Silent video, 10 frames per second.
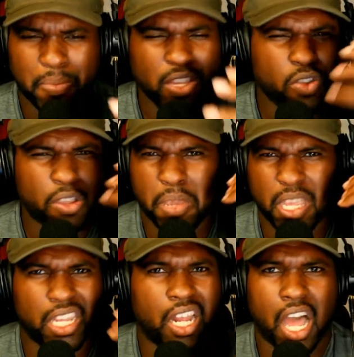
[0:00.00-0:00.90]
You can be
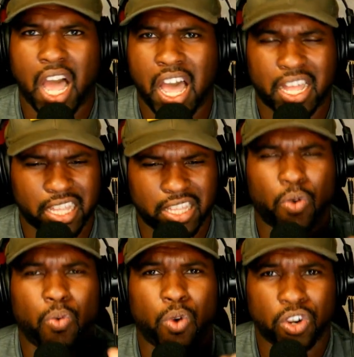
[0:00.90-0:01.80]
in awe that the
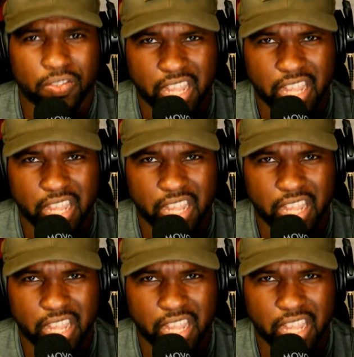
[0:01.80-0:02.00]
word of